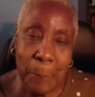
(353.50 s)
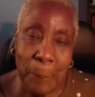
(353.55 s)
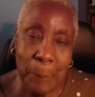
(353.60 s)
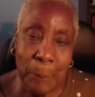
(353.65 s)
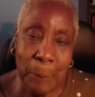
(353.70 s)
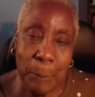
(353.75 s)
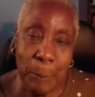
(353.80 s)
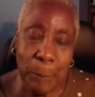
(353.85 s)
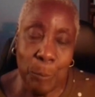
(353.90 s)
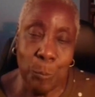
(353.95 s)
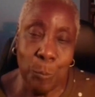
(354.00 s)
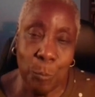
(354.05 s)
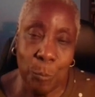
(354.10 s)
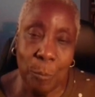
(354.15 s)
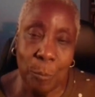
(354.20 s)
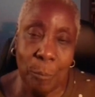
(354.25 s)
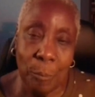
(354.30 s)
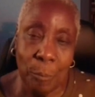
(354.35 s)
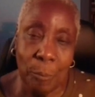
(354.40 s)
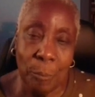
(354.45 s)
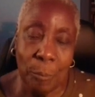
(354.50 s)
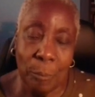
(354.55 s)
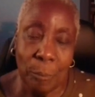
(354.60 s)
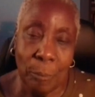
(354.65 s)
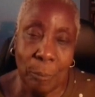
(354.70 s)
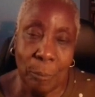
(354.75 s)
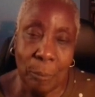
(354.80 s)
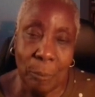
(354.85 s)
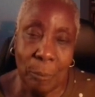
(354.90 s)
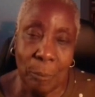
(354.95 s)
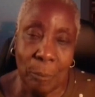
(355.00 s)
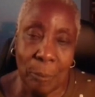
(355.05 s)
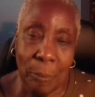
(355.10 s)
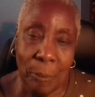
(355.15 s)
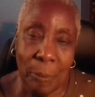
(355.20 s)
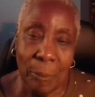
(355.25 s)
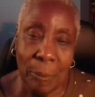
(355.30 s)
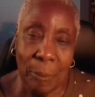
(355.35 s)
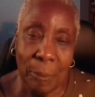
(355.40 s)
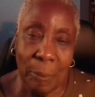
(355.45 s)

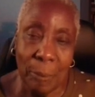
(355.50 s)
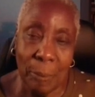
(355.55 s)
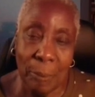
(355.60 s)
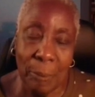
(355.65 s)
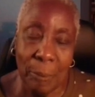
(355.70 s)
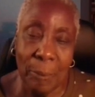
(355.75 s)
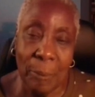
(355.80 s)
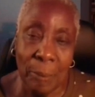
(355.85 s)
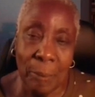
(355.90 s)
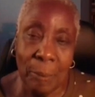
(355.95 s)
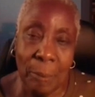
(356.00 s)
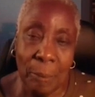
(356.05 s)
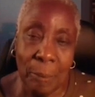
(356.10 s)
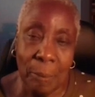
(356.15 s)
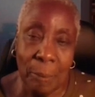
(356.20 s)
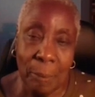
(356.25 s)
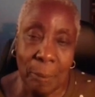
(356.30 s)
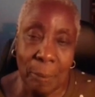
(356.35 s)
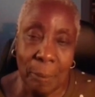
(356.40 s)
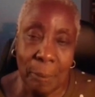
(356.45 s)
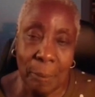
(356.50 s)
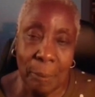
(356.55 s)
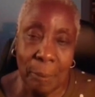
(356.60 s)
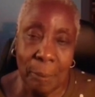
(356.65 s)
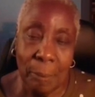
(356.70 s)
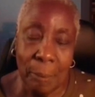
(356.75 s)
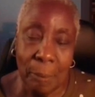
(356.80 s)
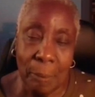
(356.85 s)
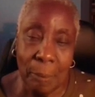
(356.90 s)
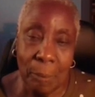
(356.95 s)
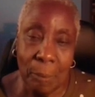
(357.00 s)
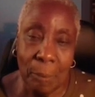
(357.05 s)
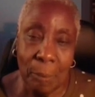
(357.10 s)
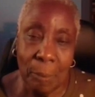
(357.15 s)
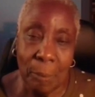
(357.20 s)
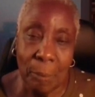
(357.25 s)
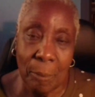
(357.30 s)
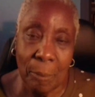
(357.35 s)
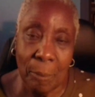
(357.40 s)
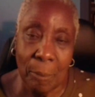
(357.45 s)

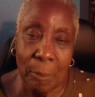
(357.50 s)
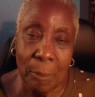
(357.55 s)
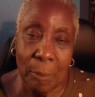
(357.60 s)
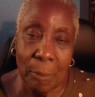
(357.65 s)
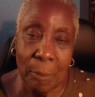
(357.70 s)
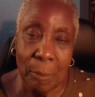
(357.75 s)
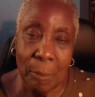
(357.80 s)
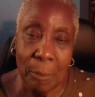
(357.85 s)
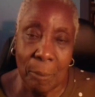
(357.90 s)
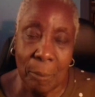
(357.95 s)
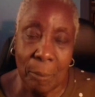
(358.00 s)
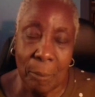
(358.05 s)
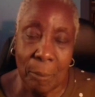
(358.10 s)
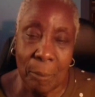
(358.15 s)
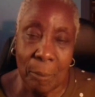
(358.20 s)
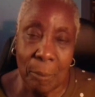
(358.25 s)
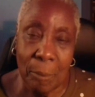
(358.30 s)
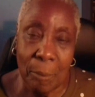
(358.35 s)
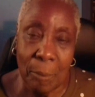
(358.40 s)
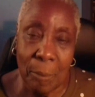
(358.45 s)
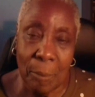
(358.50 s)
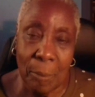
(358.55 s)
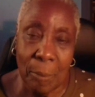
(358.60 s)
[no speech]